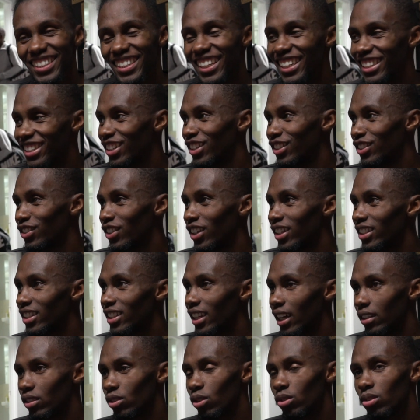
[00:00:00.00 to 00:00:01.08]
He's a good choice.
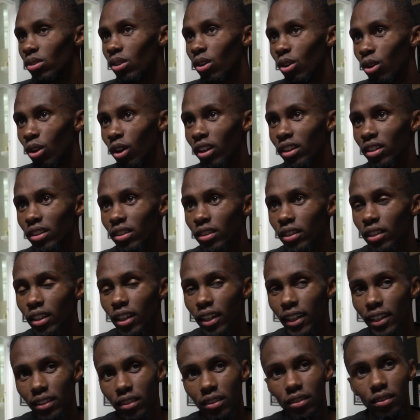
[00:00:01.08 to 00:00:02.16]
He's also
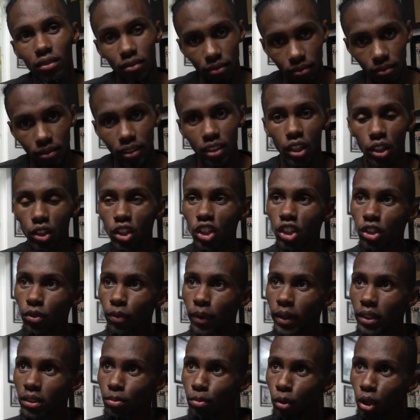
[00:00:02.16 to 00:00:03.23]
he's a rich
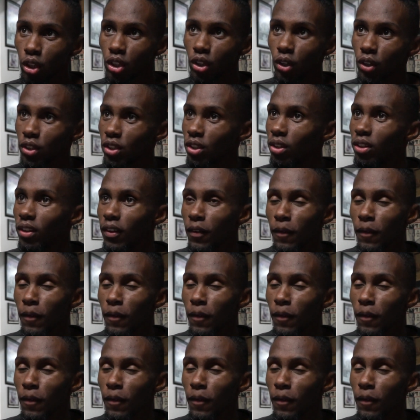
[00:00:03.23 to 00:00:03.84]
boxer also.